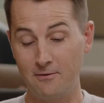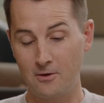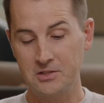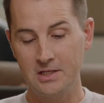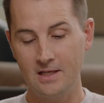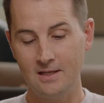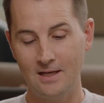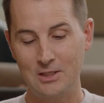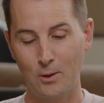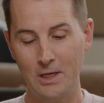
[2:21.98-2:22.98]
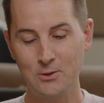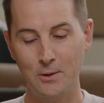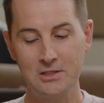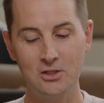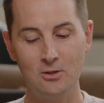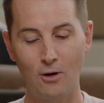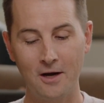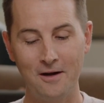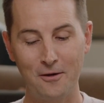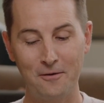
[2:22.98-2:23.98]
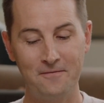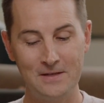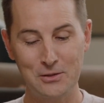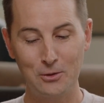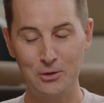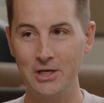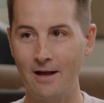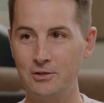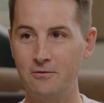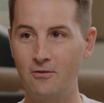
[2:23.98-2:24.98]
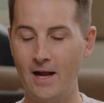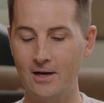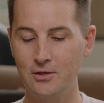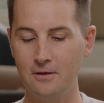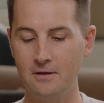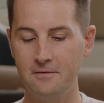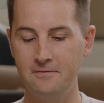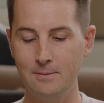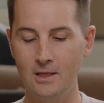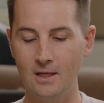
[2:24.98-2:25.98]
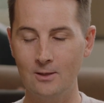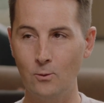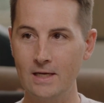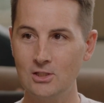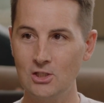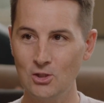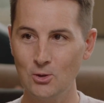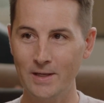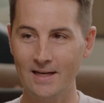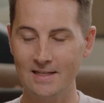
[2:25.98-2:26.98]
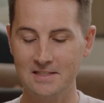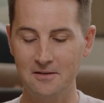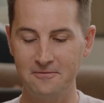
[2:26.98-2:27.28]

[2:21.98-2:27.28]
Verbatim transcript: of adversity, uh, 2022 brought another physical challenge, a fractured fibula in week two against the